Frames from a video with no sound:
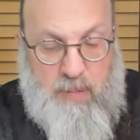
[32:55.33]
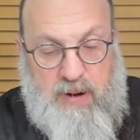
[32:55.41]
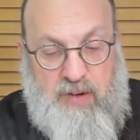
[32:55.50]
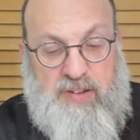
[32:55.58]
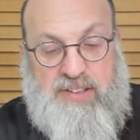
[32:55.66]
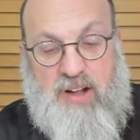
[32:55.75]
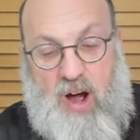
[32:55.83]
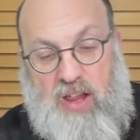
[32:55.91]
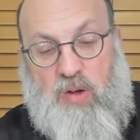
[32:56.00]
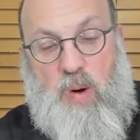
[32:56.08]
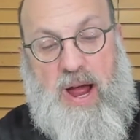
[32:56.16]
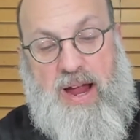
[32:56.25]
But if it's the
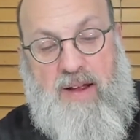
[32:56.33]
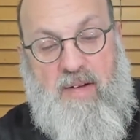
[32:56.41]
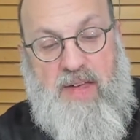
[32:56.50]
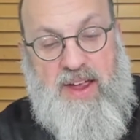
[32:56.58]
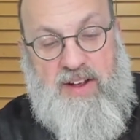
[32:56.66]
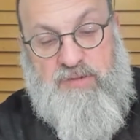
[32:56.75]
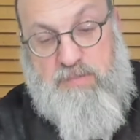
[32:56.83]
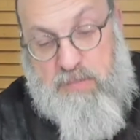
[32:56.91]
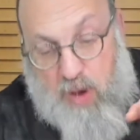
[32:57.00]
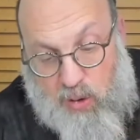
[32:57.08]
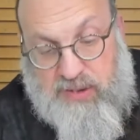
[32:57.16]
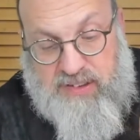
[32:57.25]
other way, if
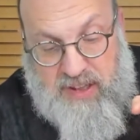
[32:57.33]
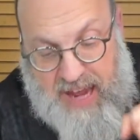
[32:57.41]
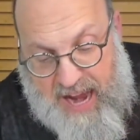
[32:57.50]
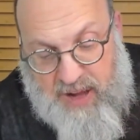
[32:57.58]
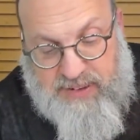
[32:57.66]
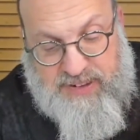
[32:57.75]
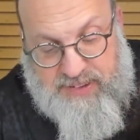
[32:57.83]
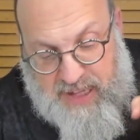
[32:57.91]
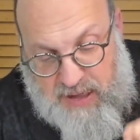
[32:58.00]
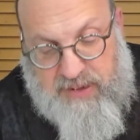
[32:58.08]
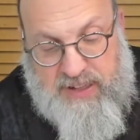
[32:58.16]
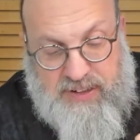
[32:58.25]
most of the houses that
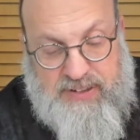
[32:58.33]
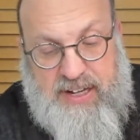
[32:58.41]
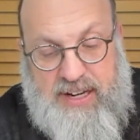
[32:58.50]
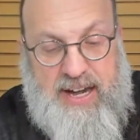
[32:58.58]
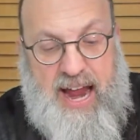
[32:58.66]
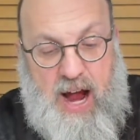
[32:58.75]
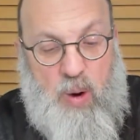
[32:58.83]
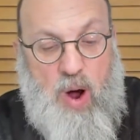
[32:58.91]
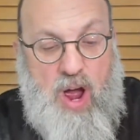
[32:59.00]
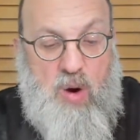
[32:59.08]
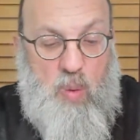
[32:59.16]
are in the city now